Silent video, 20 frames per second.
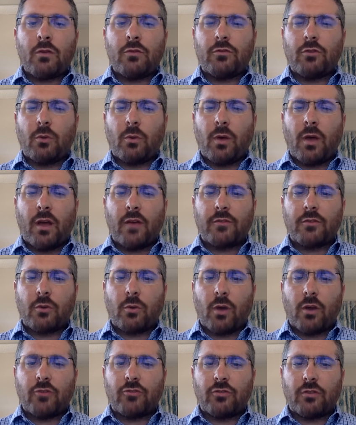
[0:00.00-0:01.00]
so we'll ask
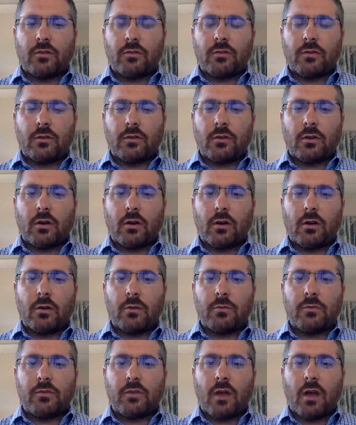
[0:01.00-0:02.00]
questions in
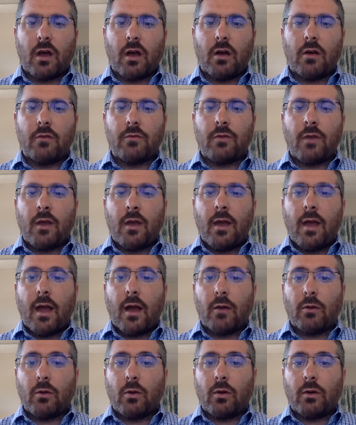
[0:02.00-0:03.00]
terms of
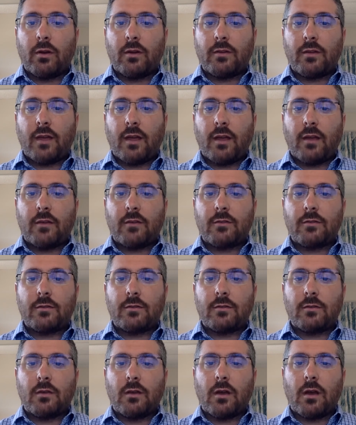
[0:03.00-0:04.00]
how long it
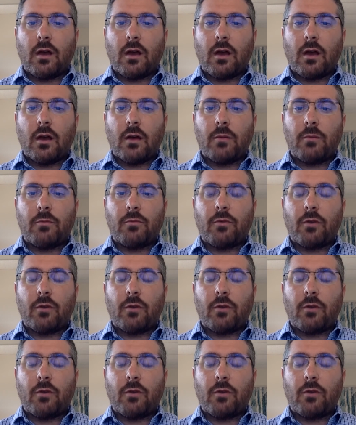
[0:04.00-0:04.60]
takes um,